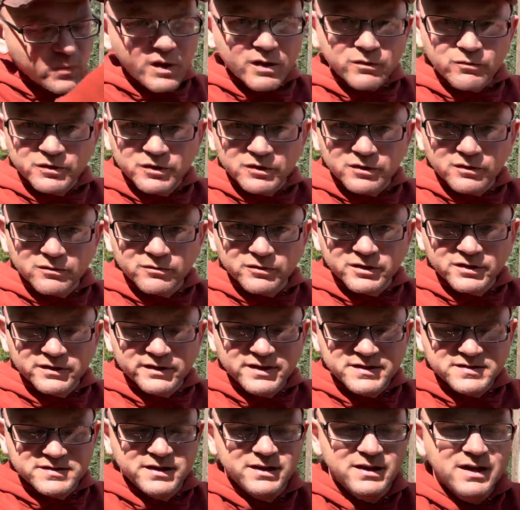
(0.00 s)
Real
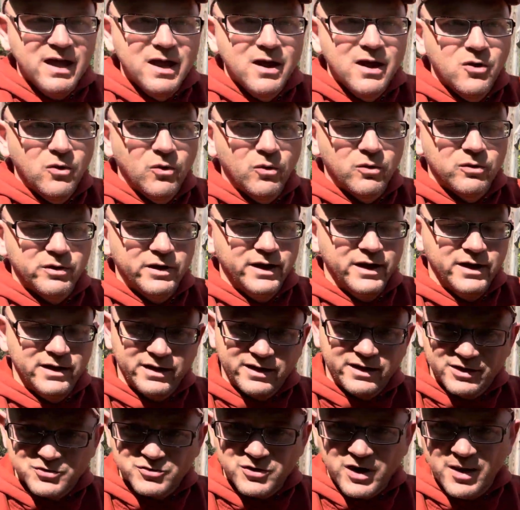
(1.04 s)
easy, or
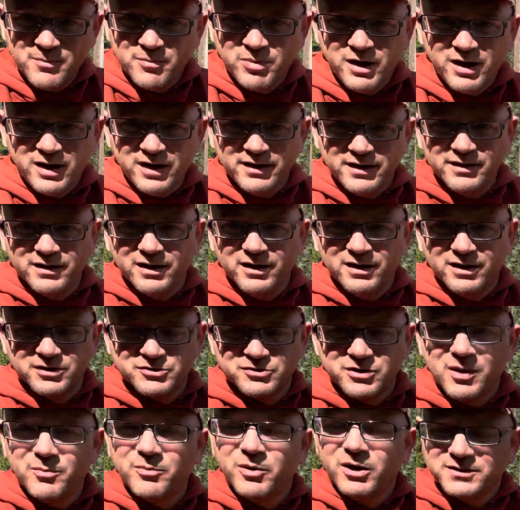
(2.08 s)
like a tripod
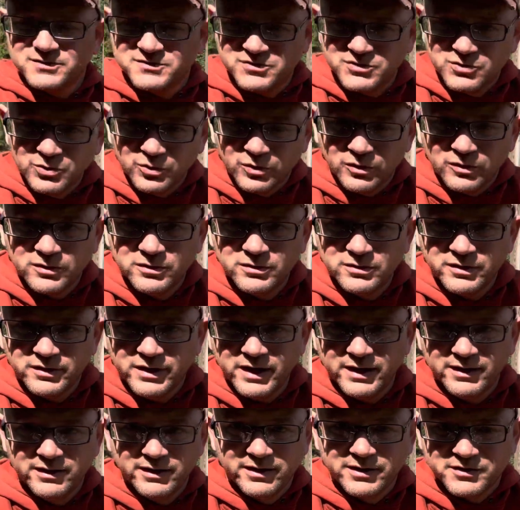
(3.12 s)
stool,
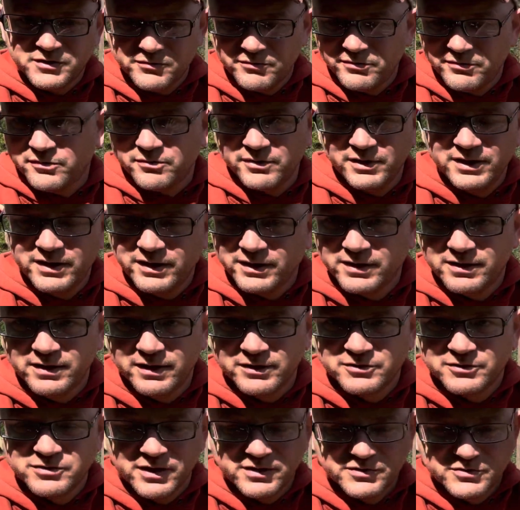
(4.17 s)
okay, like a 3-legged
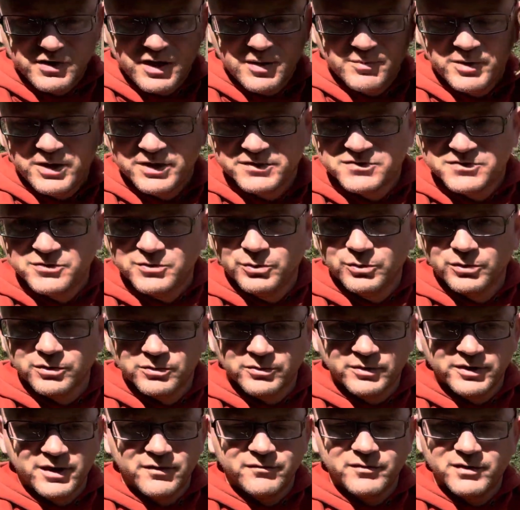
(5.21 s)
like tripod stool or
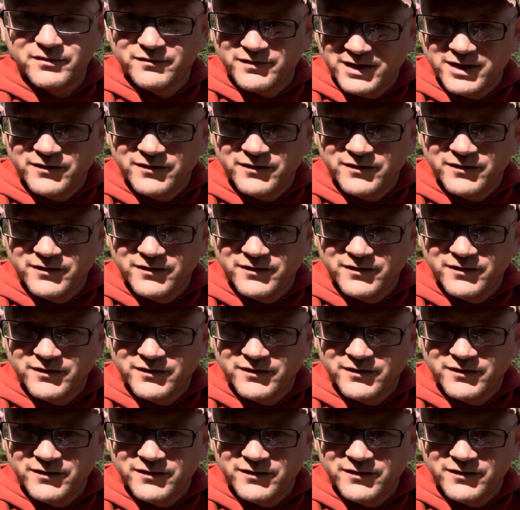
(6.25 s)
whatever.